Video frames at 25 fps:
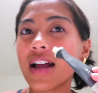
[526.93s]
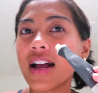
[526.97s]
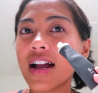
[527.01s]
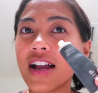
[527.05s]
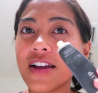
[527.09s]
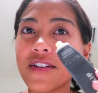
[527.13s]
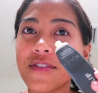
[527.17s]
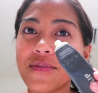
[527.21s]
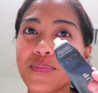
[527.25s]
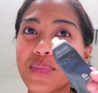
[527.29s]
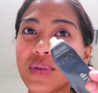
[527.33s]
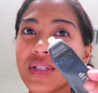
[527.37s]

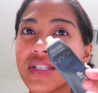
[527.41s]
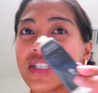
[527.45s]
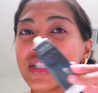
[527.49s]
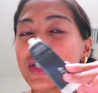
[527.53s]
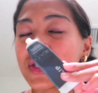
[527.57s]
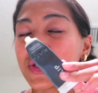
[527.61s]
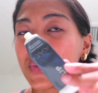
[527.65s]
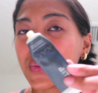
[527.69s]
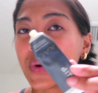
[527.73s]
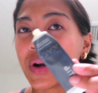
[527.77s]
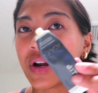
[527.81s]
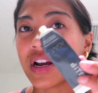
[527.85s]
I've been
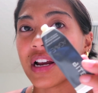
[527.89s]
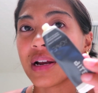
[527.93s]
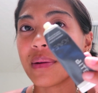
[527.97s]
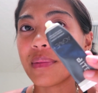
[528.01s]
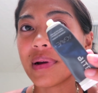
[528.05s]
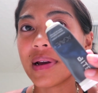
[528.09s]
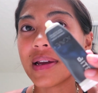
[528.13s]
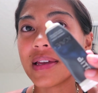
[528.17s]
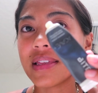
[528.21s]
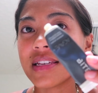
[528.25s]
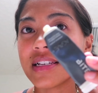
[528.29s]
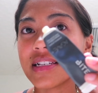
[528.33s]
swearing
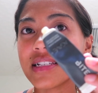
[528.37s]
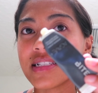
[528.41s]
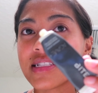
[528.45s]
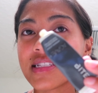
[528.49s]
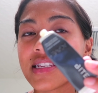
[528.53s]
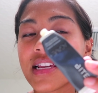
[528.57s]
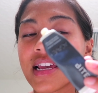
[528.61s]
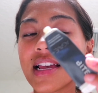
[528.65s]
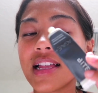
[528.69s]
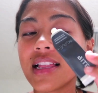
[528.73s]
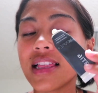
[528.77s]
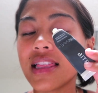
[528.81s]
by
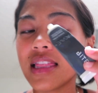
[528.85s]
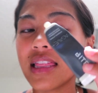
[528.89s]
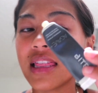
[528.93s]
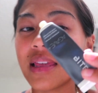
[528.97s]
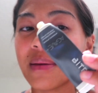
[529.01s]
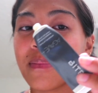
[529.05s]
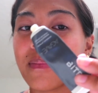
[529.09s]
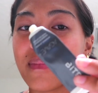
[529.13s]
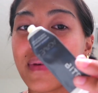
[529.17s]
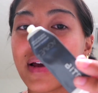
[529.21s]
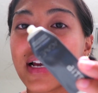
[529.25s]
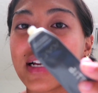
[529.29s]
this
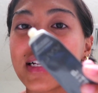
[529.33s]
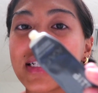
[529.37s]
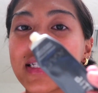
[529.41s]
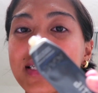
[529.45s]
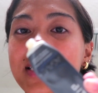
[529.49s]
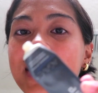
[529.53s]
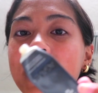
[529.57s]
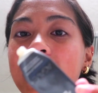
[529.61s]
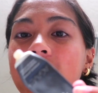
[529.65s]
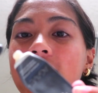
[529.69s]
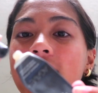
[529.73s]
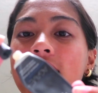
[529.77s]
lip
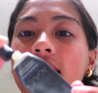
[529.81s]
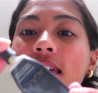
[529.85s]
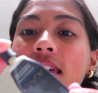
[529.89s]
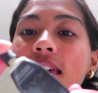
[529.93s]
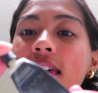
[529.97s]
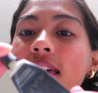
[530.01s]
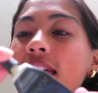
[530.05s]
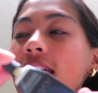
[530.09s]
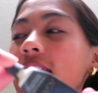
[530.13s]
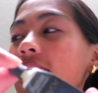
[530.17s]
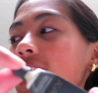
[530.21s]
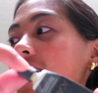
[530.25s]
mask,
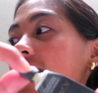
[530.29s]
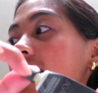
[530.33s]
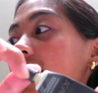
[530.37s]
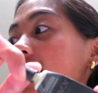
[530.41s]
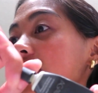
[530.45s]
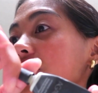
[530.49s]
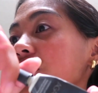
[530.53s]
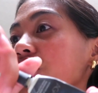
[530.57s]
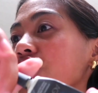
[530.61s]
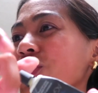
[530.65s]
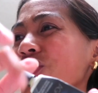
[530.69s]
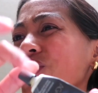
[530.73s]

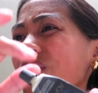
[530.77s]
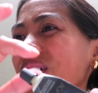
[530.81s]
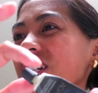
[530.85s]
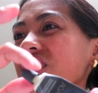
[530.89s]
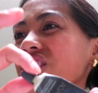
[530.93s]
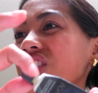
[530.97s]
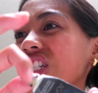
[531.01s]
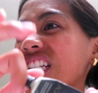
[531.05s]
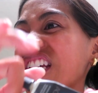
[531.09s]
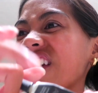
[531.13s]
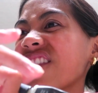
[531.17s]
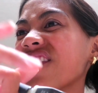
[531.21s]
and you
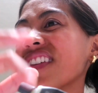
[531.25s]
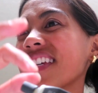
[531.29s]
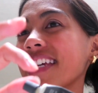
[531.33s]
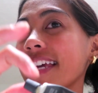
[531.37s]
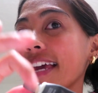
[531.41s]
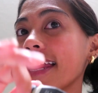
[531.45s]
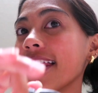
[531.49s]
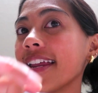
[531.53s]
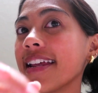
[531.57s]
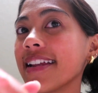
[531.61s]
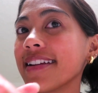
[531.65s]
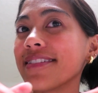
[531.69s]
guys should
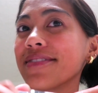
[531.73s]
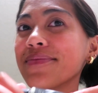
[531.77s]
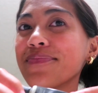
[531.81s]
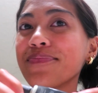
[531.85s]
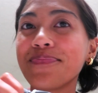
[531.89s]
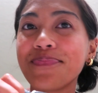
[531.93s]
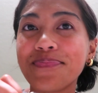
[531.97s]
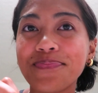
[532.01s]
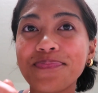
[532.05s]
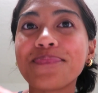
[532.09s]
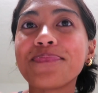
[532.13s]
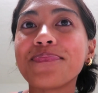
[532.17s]
definitely get it.
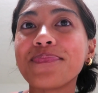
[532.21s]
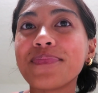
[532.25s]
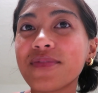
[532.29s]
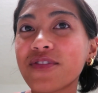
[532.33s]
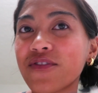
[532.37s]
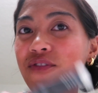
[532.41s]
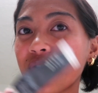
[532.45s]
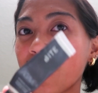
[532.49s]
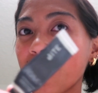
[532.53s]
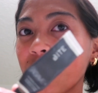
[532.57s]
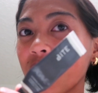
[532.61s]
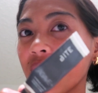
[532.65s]
It's
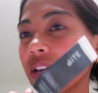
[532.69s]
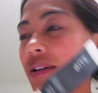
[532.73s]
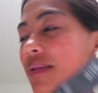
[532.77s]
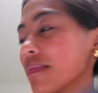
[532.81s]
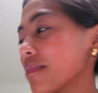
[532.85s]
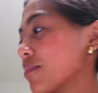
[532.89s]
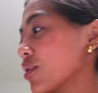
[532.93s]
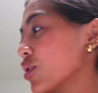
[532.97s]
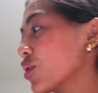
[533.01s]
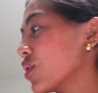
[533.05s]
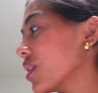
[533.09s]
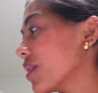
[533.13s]
from
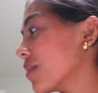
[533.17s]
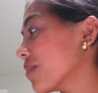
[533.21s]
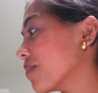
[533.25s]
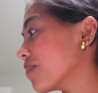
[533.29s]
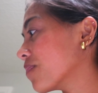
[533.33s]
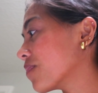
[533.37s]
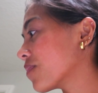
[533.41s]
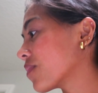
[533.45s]
Bite Beauty.